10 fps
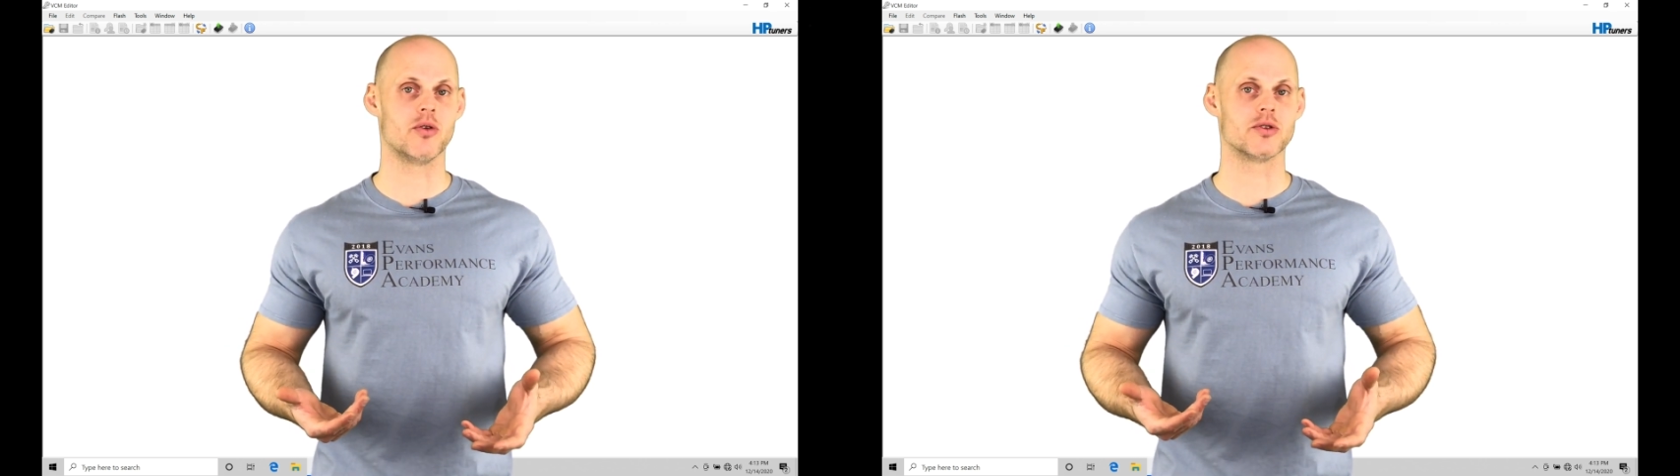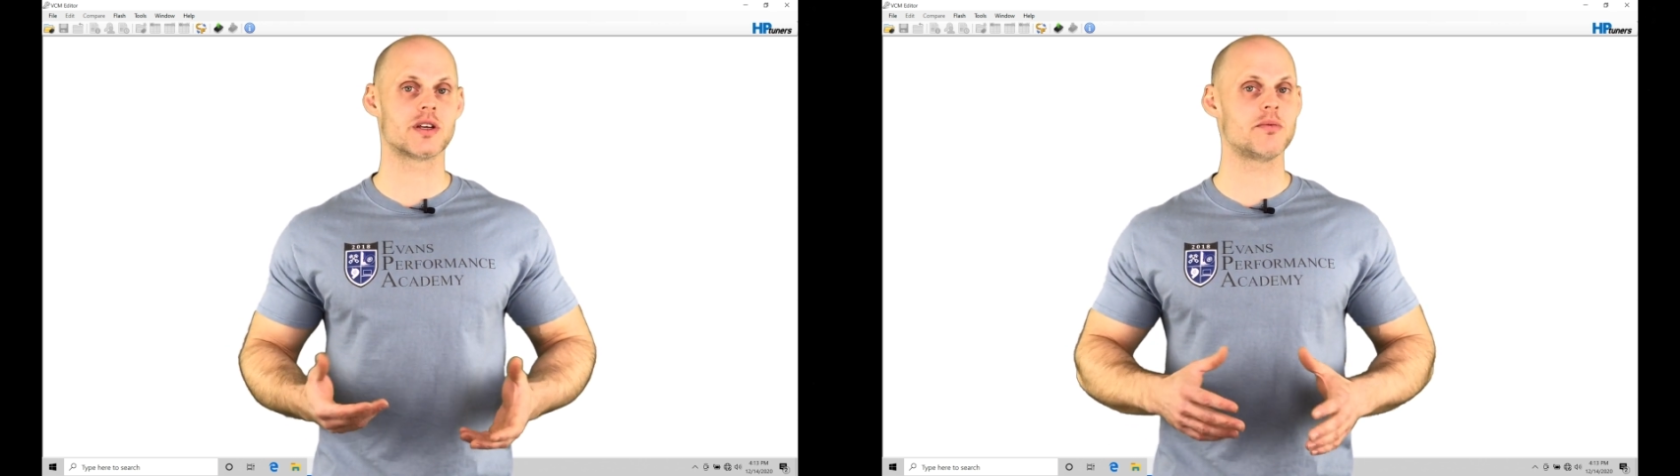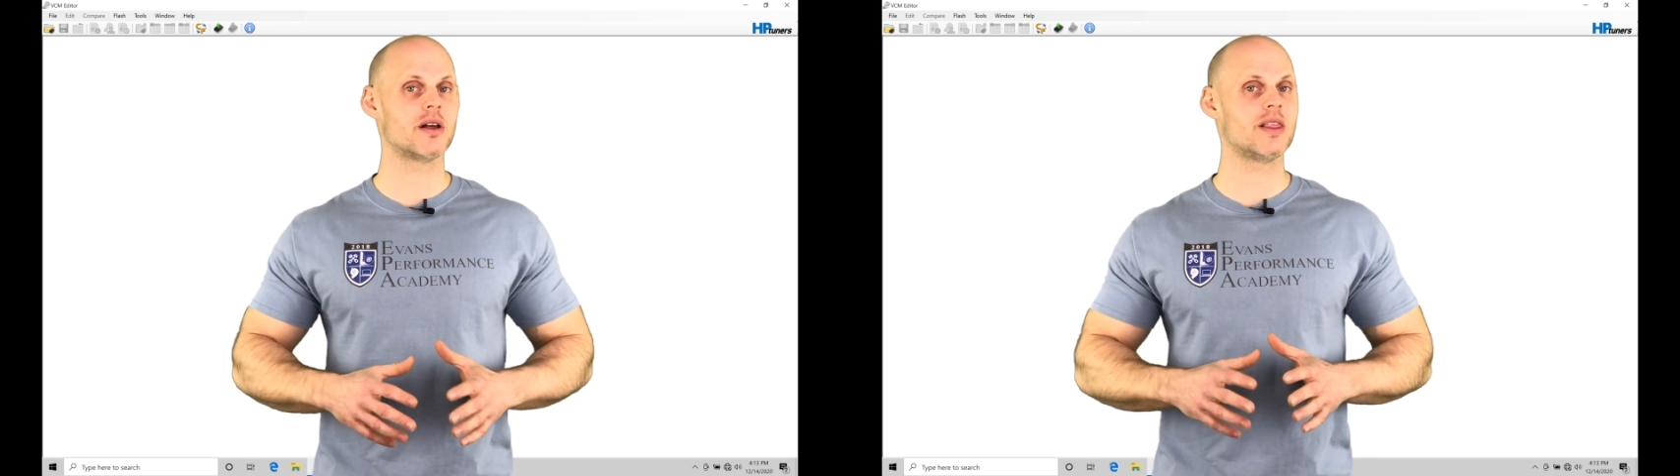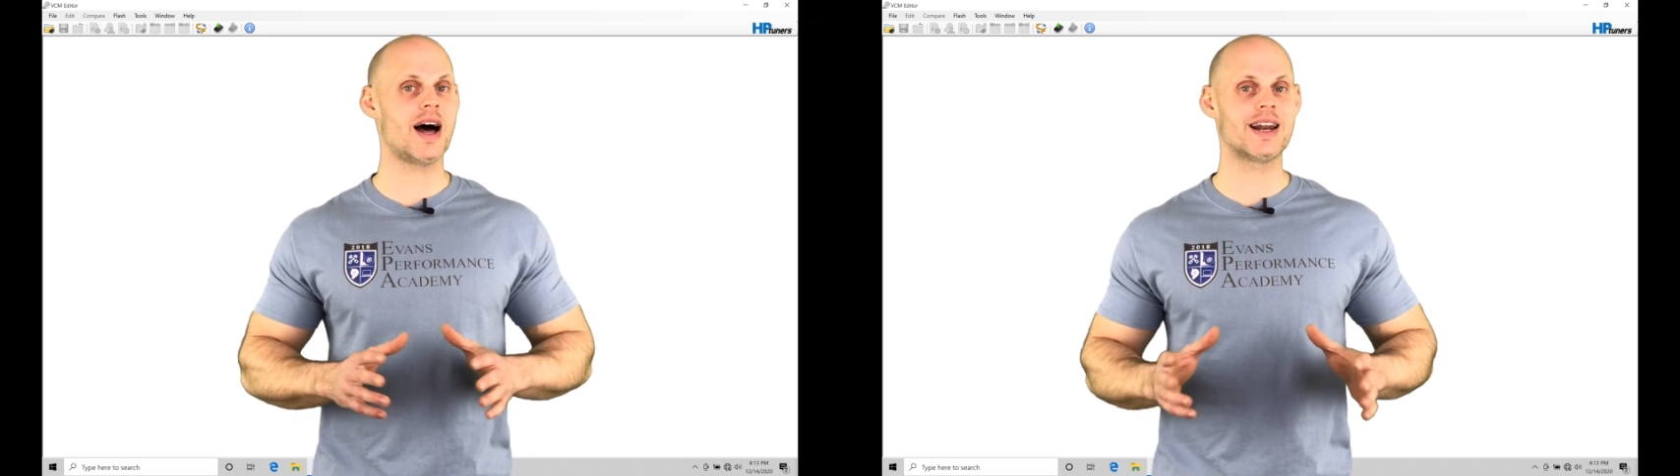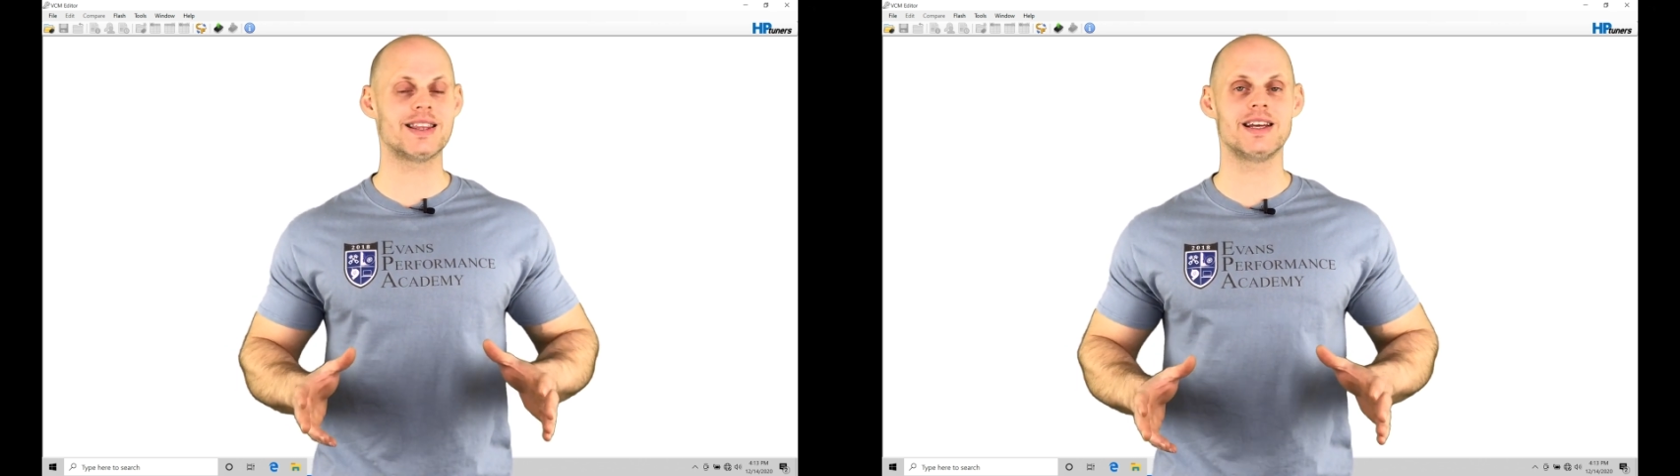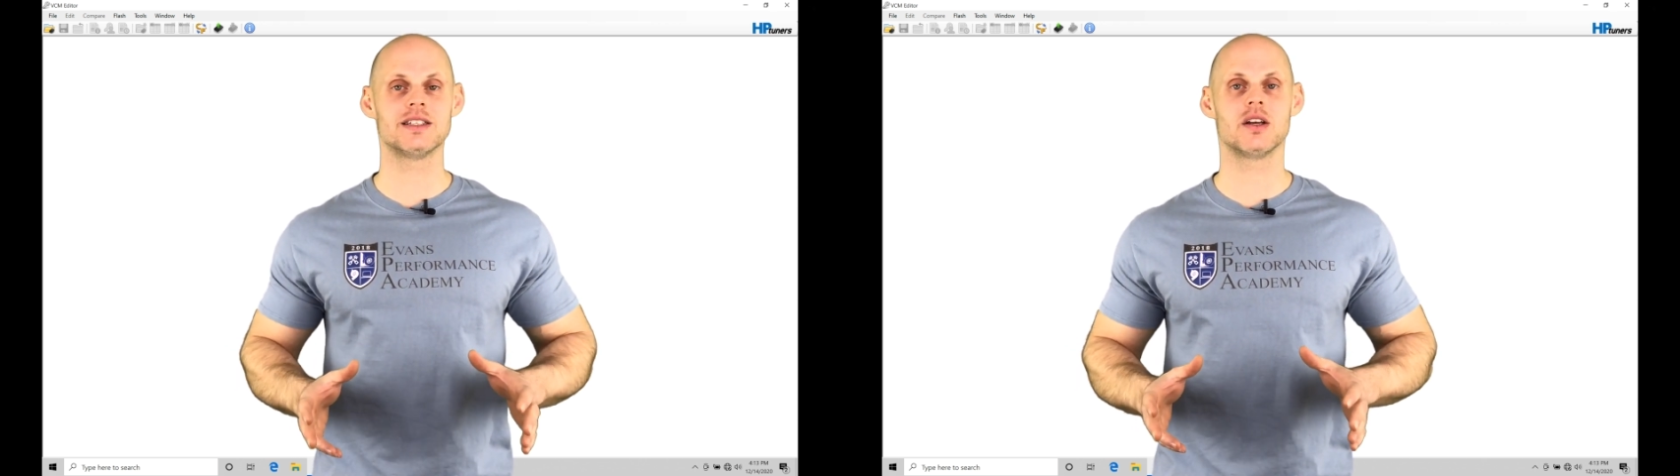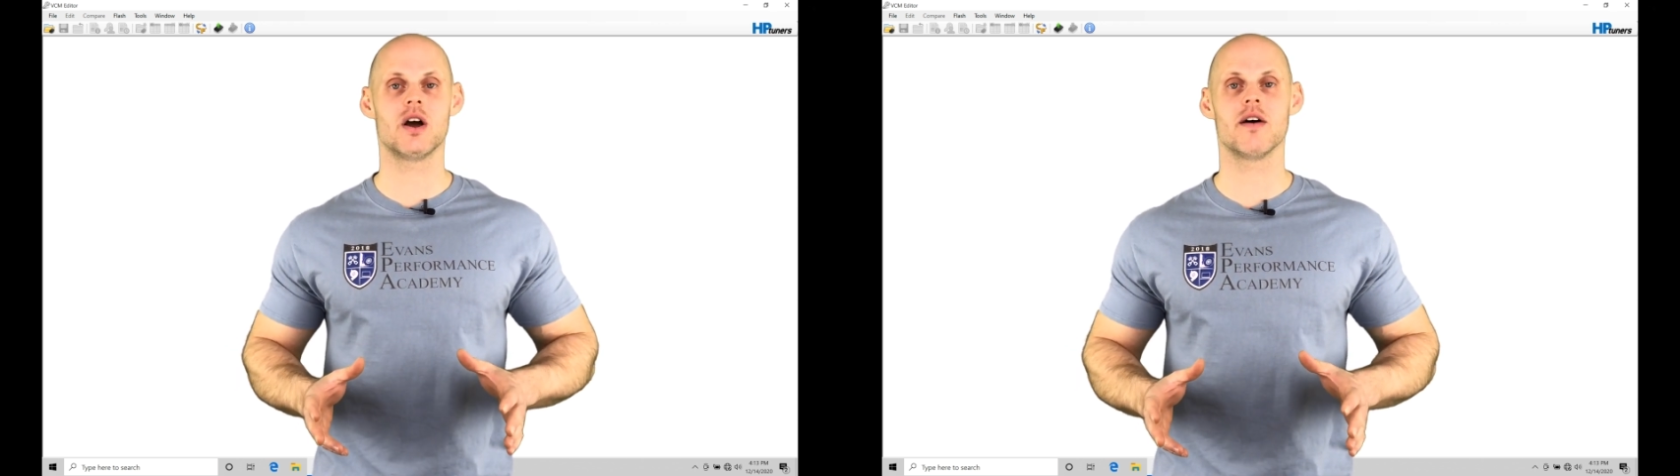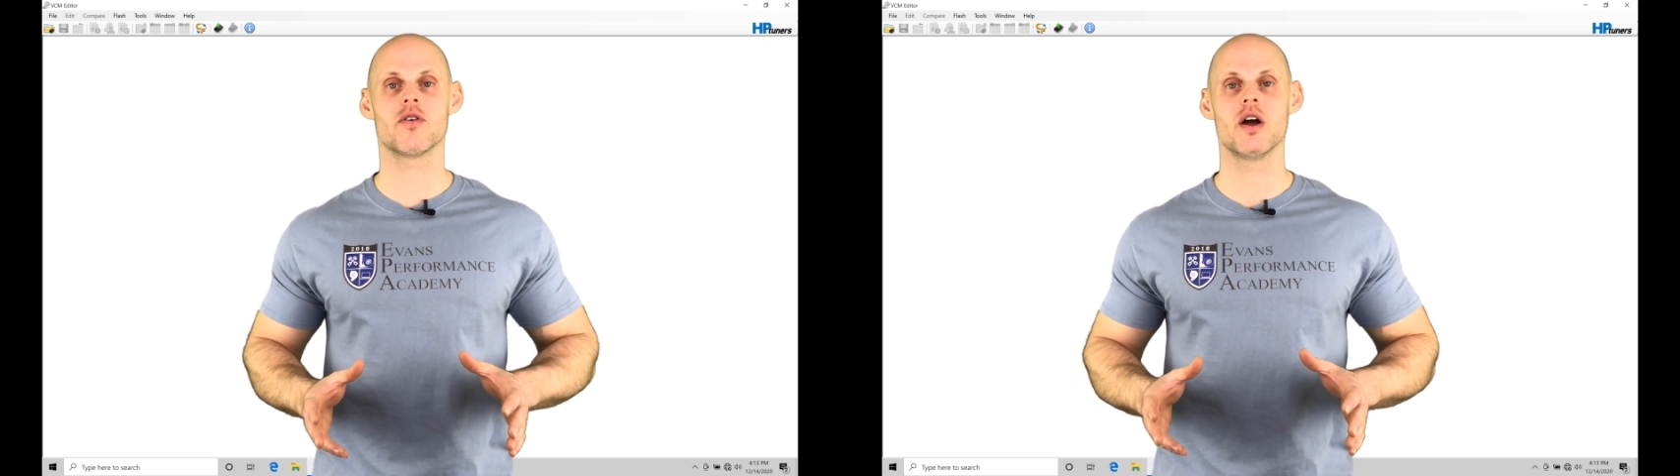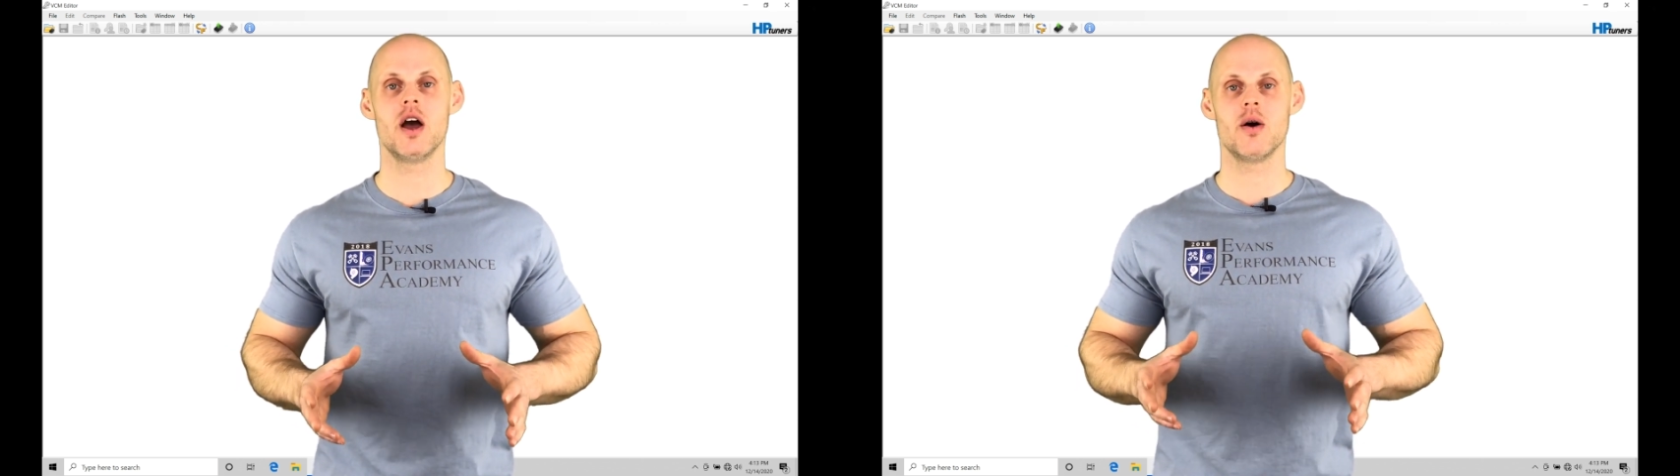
There's gonna be a lot of things to cover